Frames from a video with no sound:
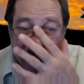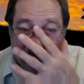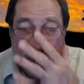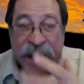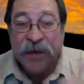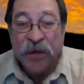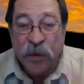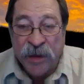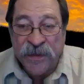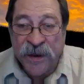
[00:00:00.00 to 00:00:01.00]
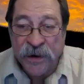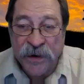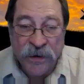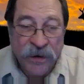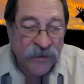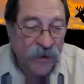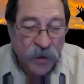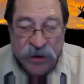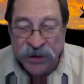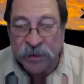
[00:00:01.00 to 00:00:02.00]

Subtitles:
That could be one thing you do. If you want to do